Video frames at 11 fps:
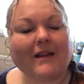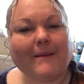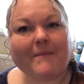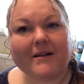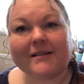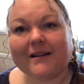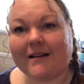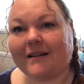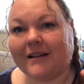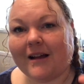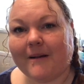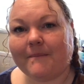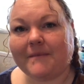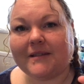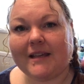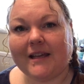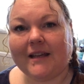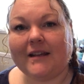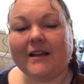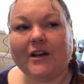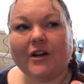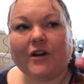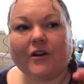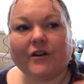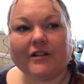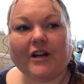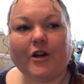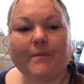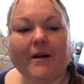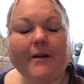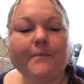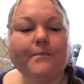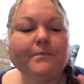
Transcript: that MasterCard comes in October,